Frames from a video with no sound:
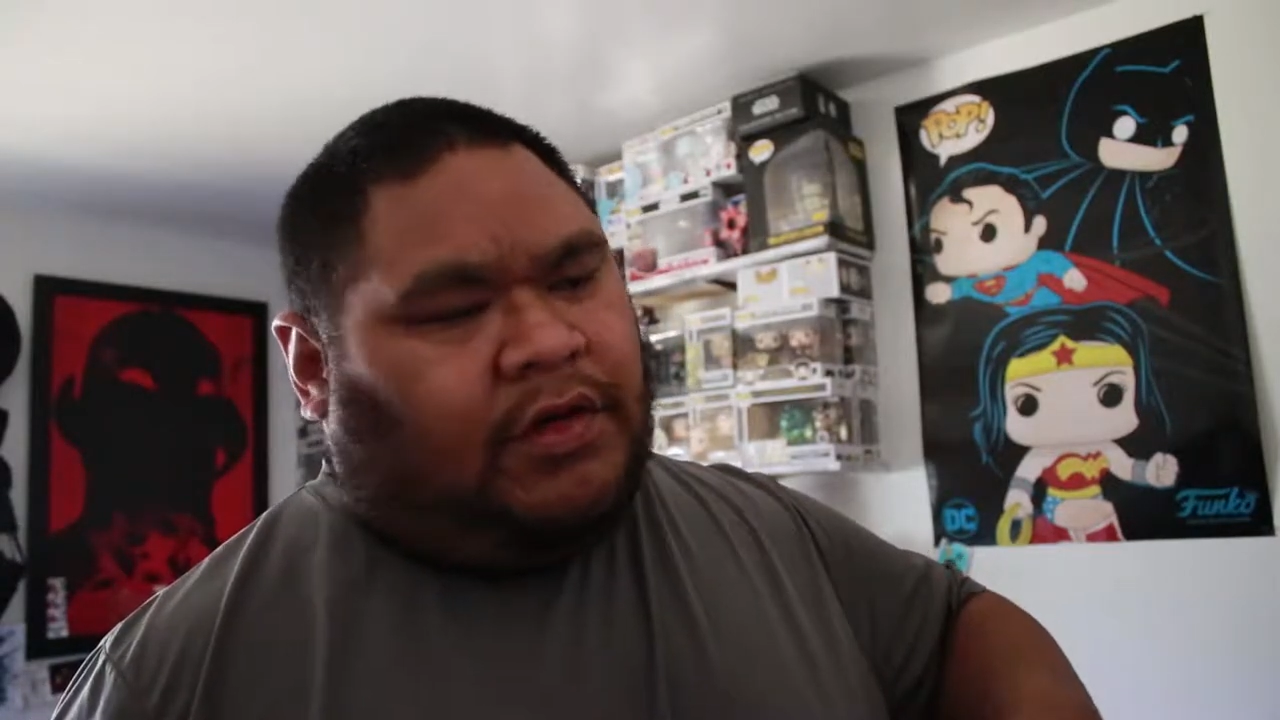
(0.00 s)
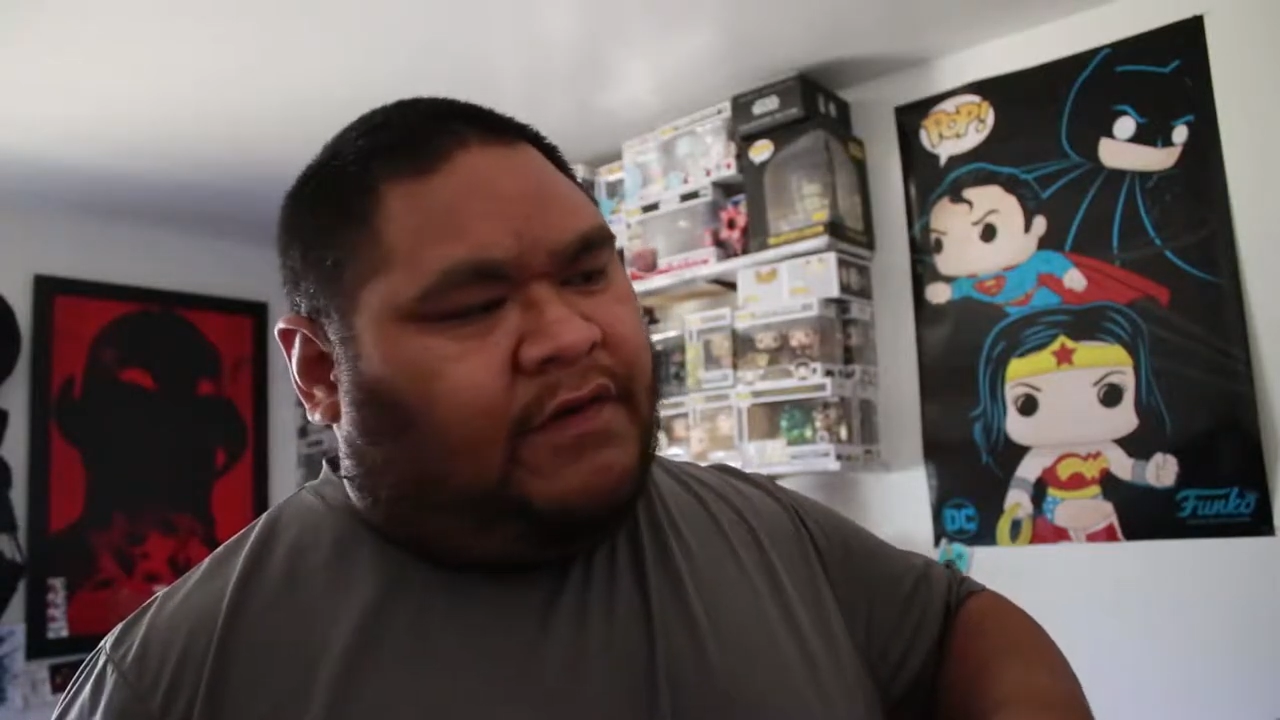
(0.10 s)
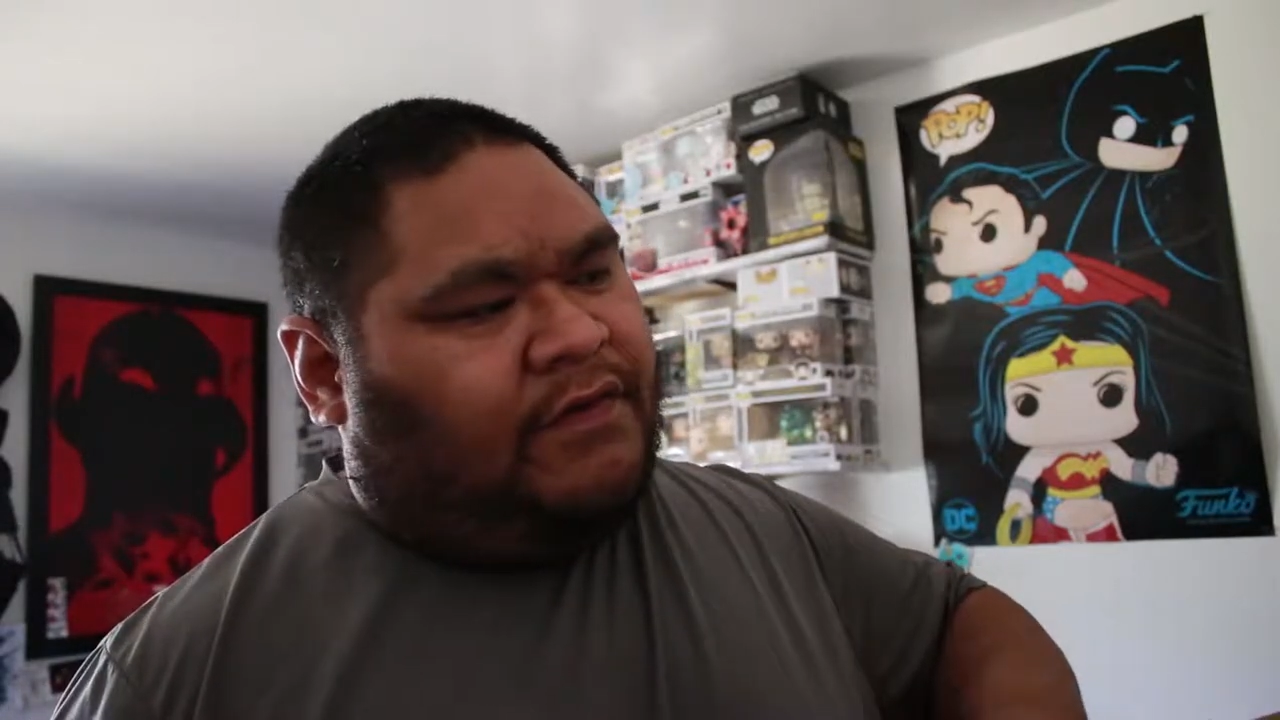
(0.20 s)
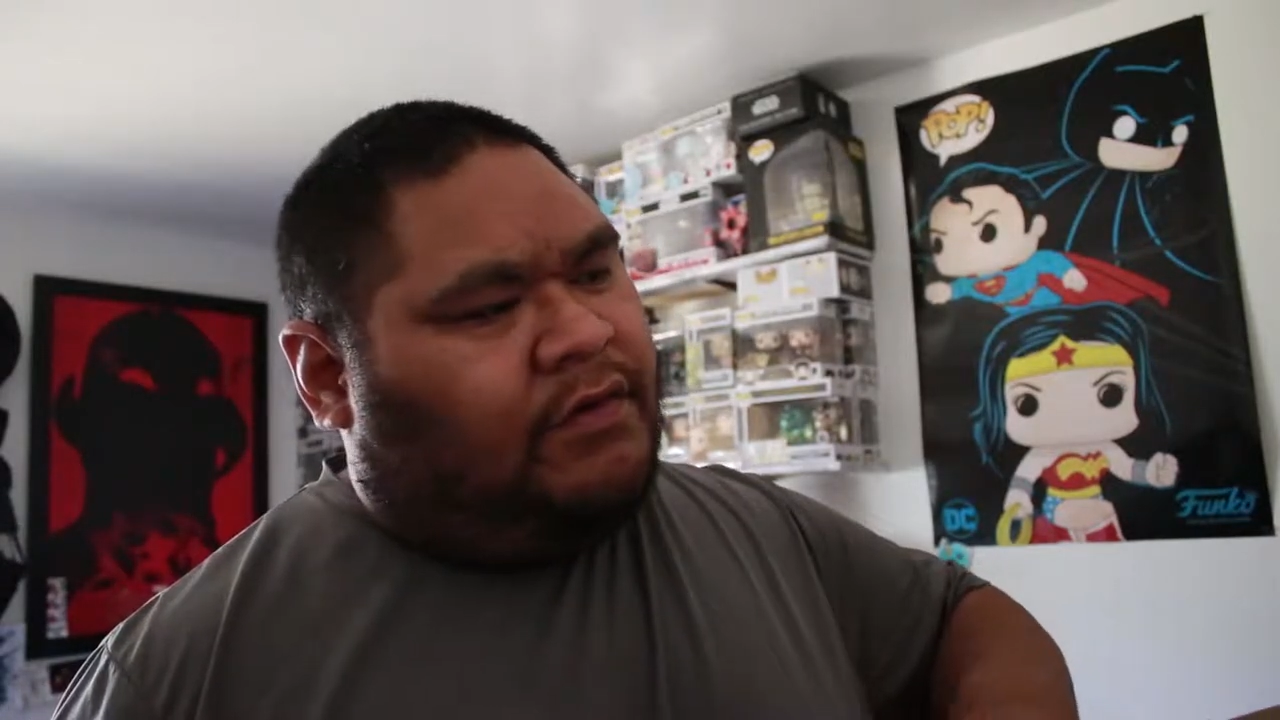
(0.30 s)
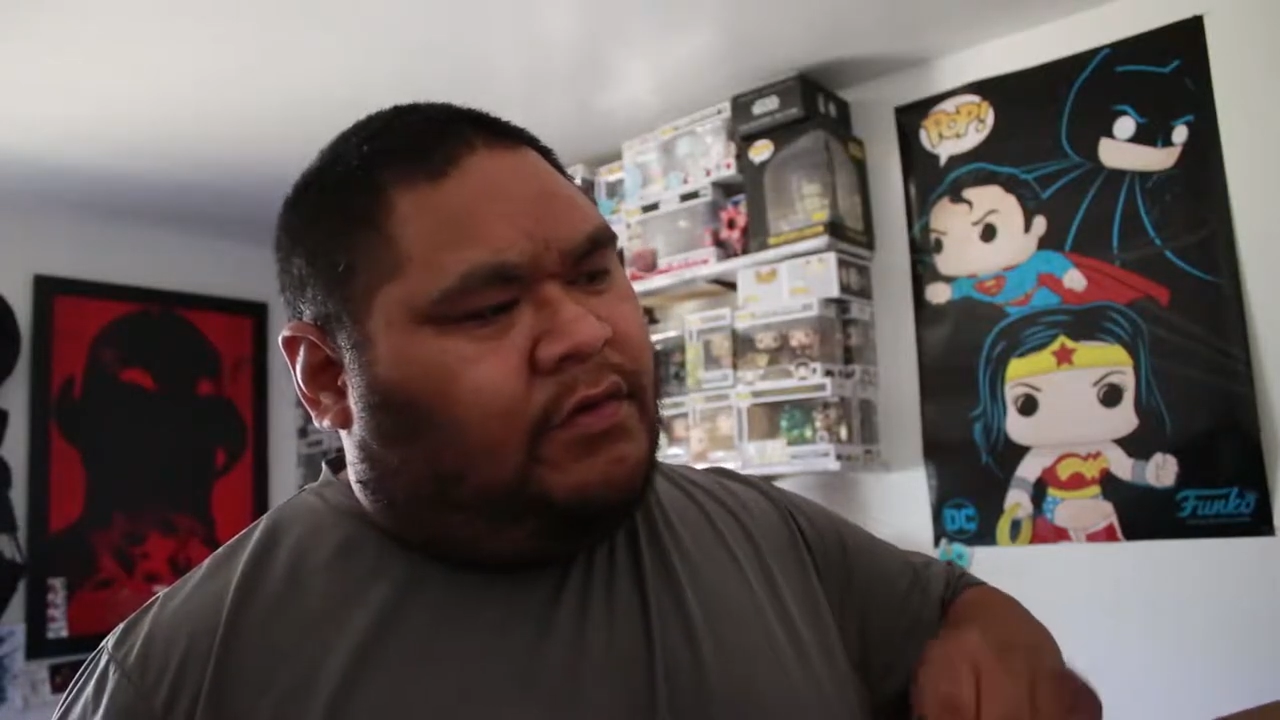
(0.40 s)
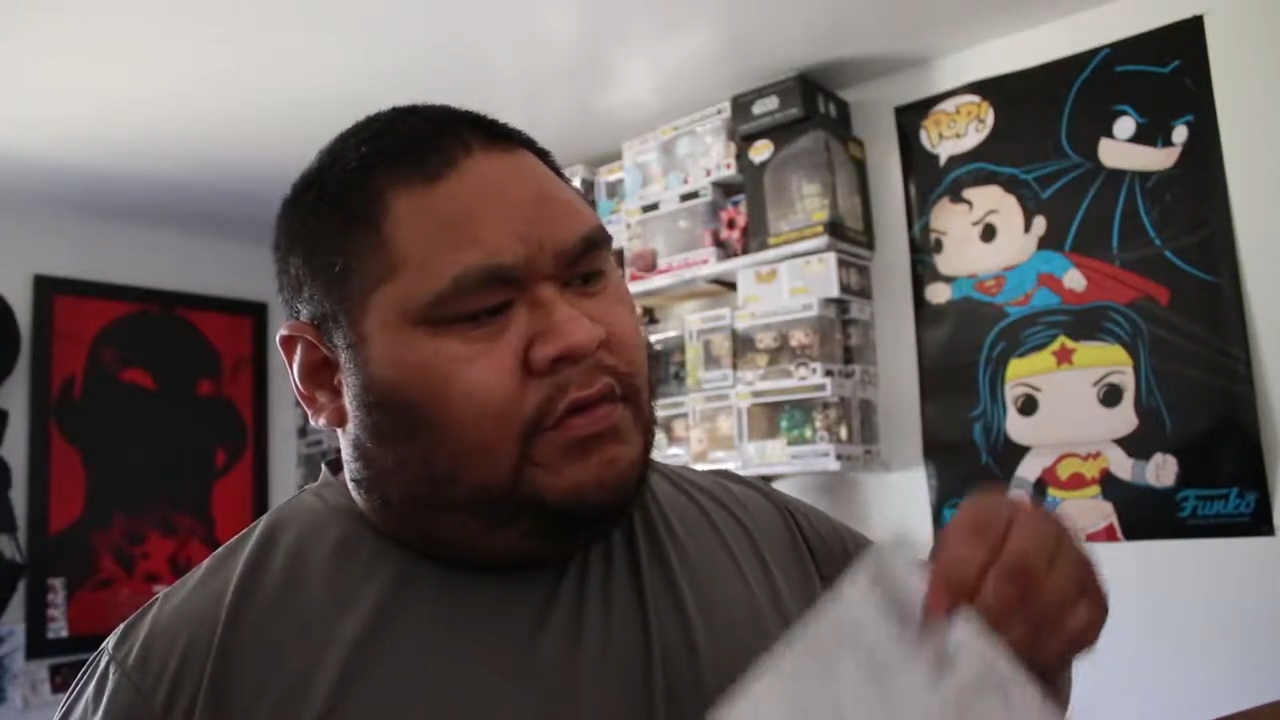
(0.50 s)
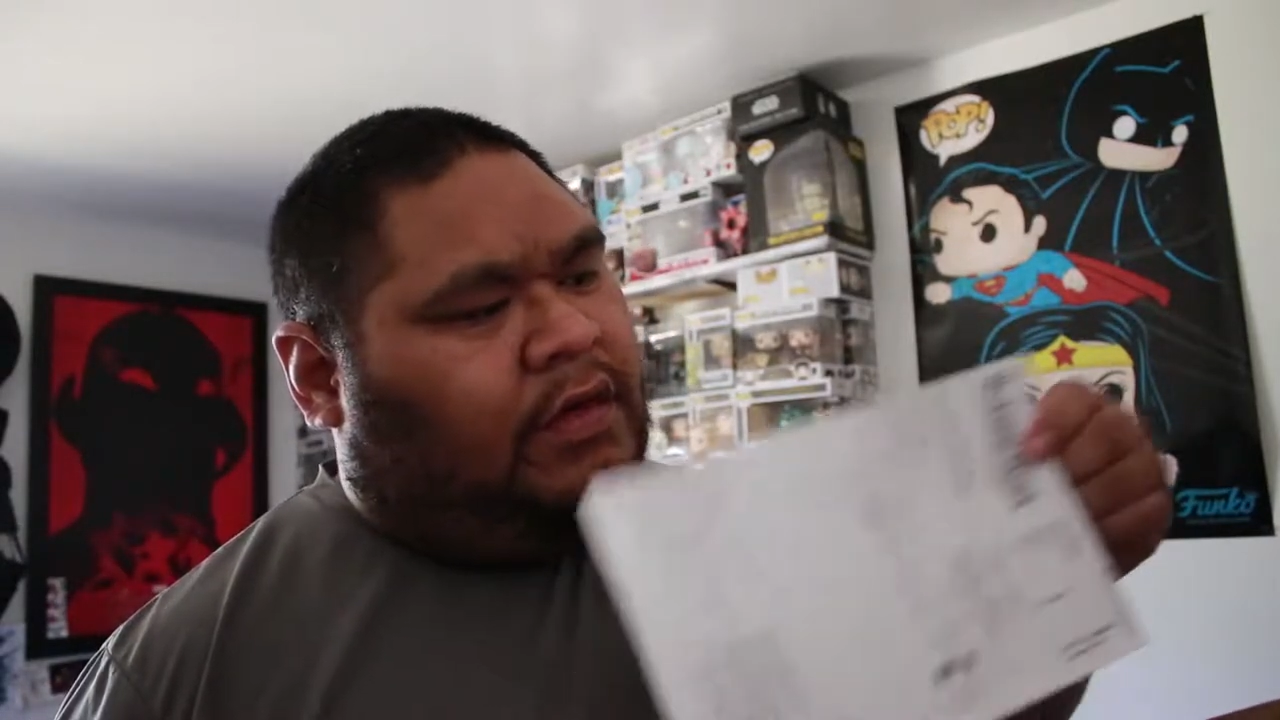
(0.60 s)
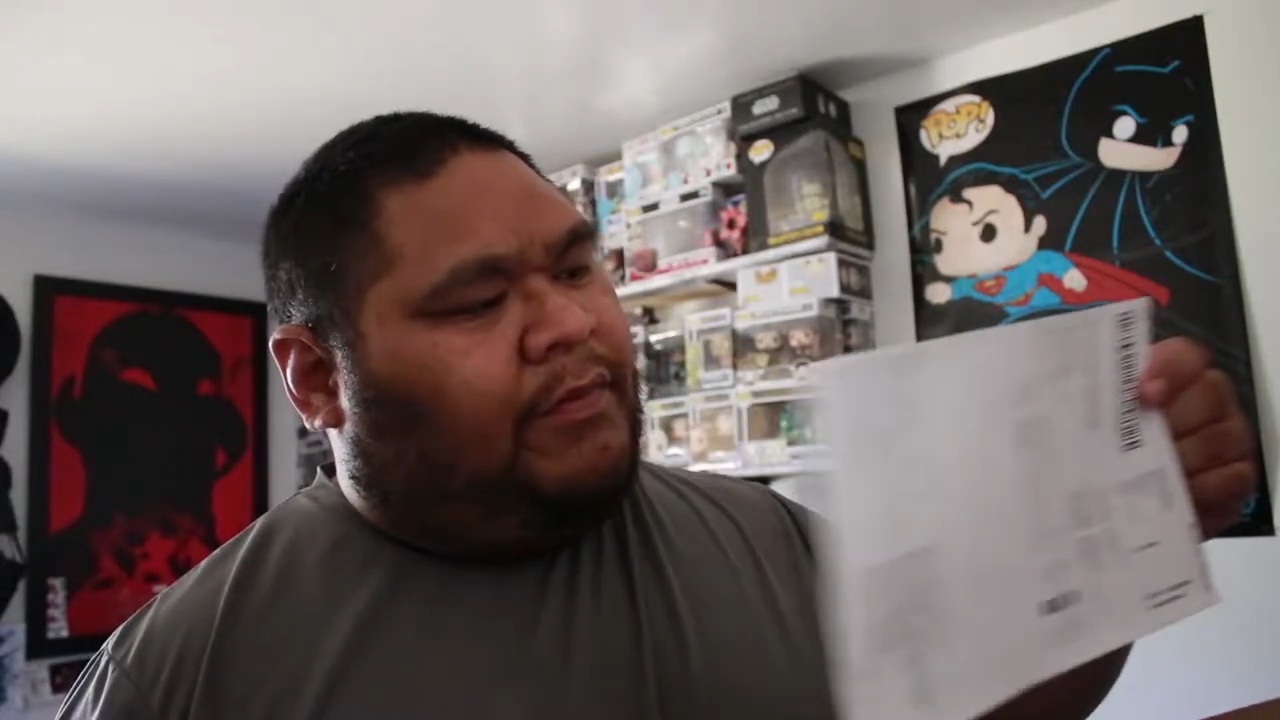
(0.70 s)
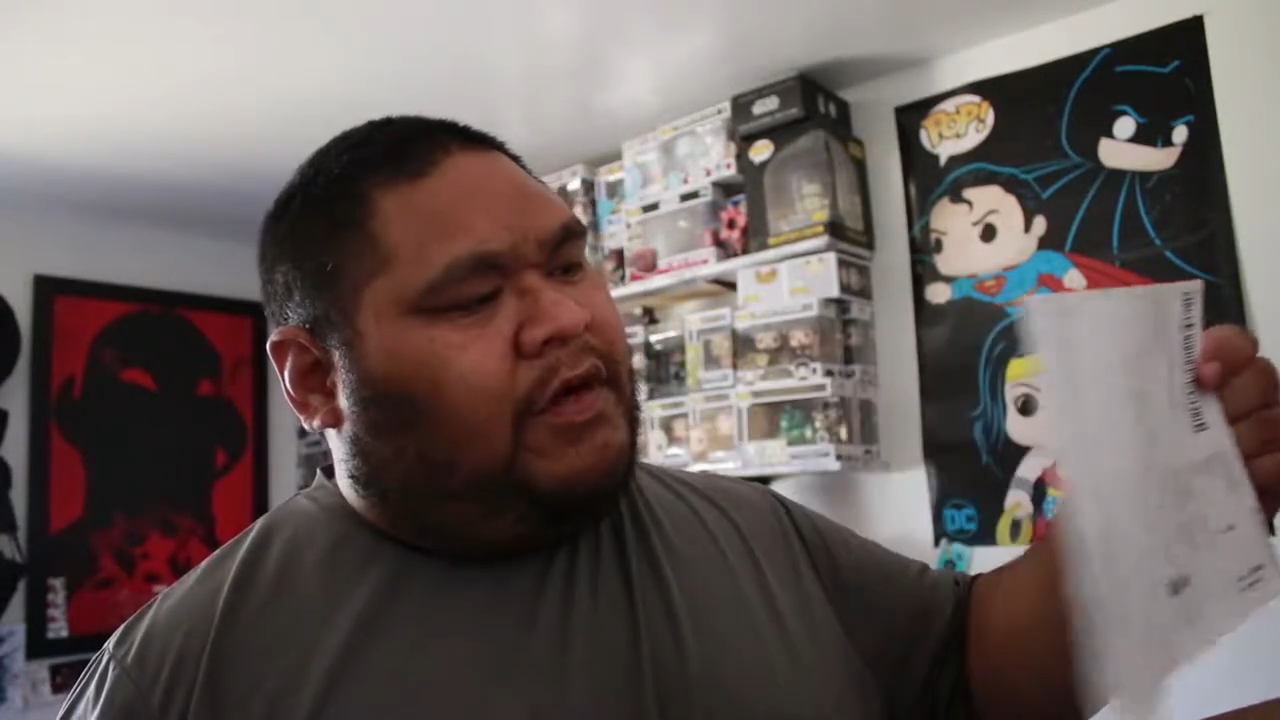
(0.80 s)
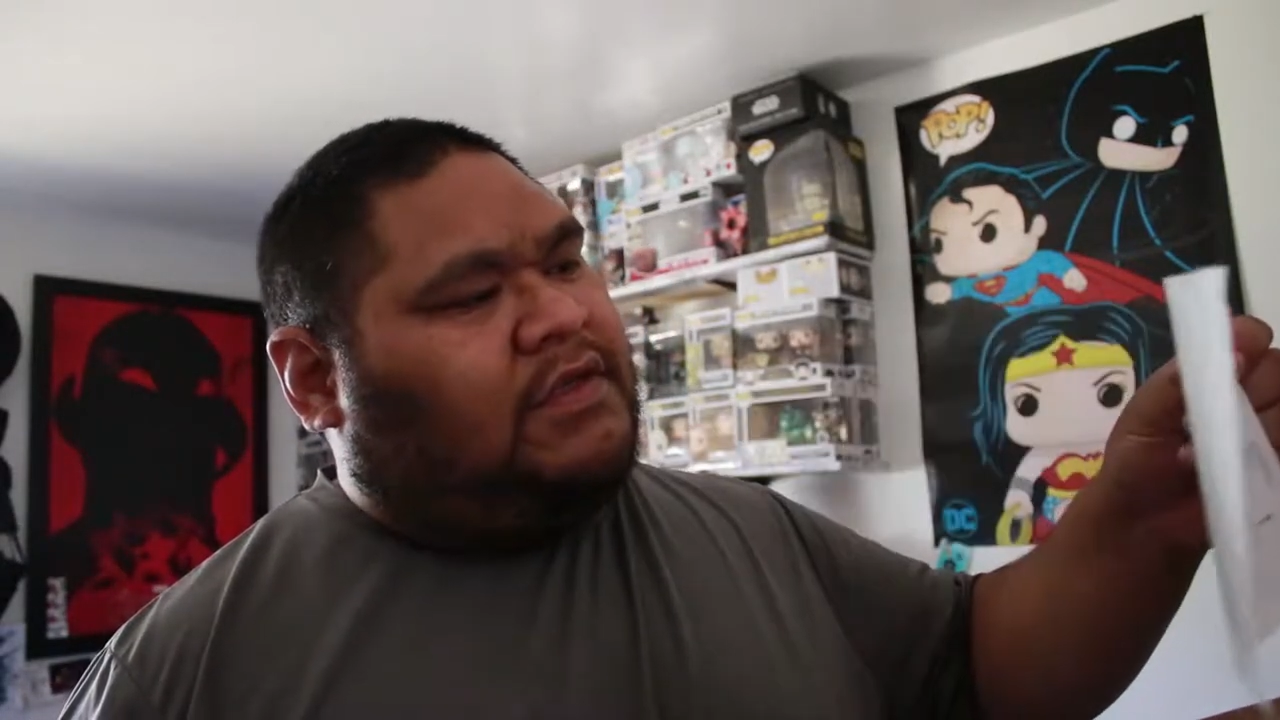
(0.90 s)
ever
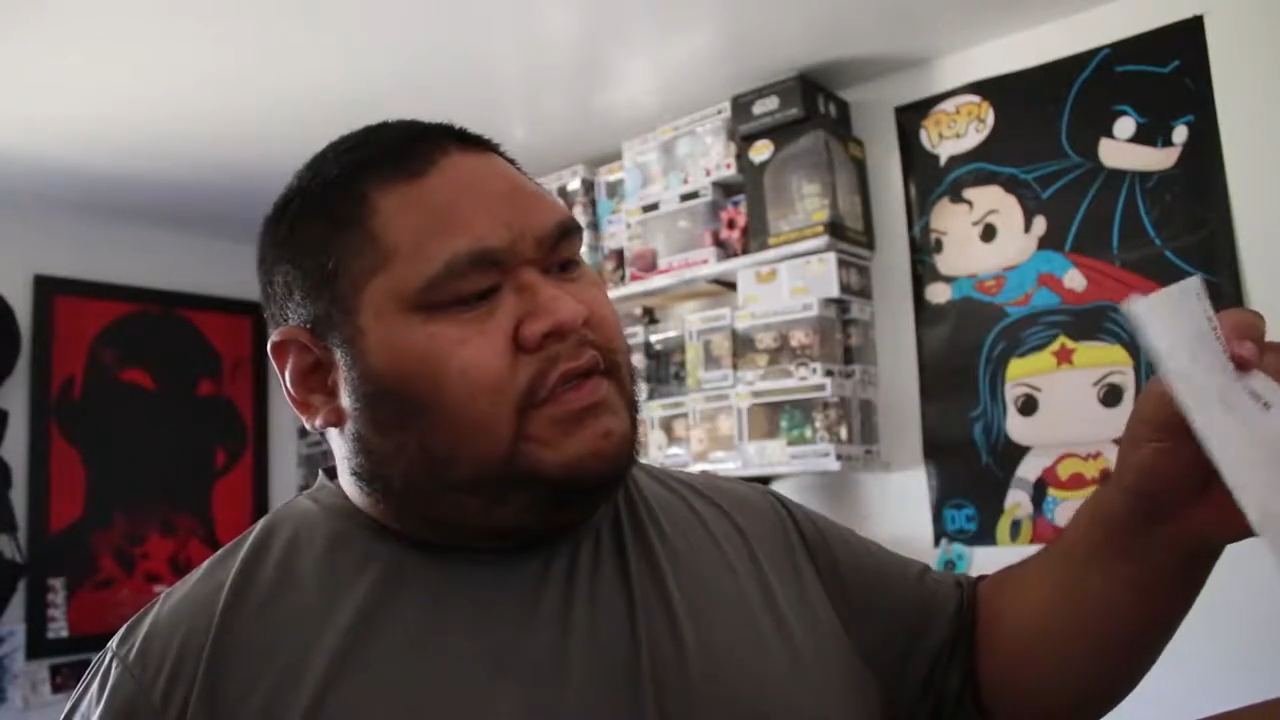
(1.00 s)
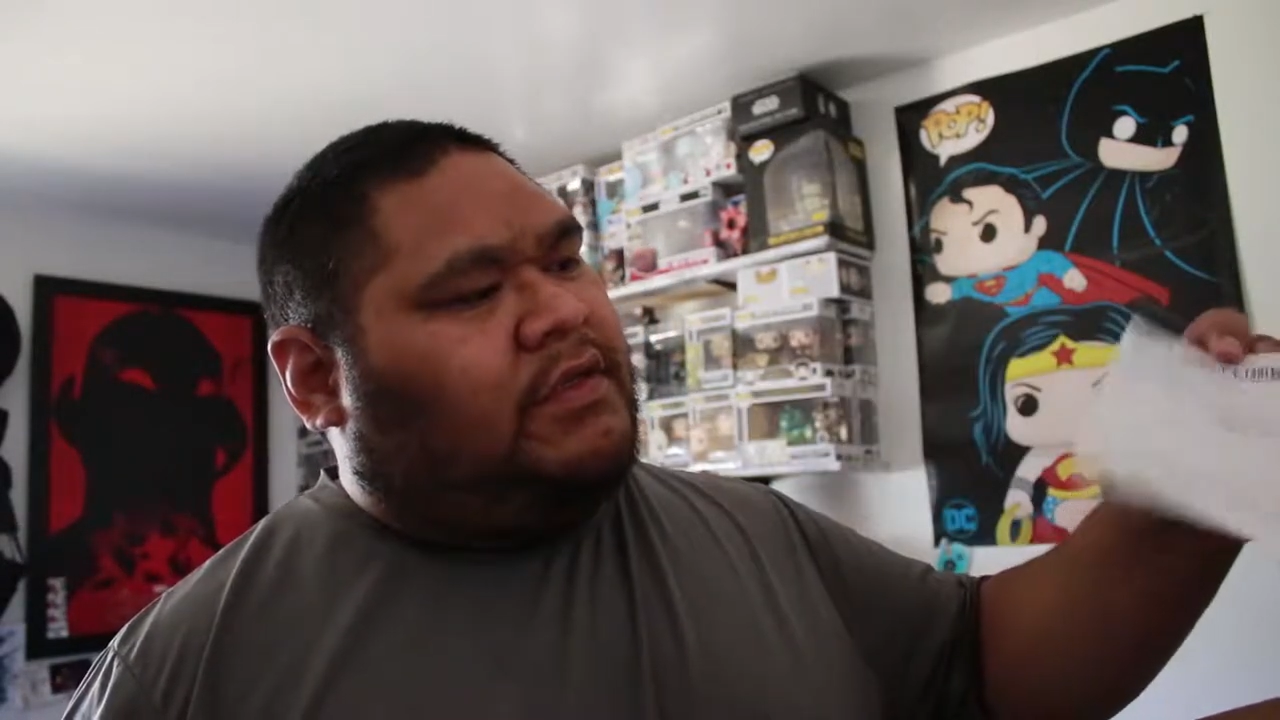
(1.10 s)
at Box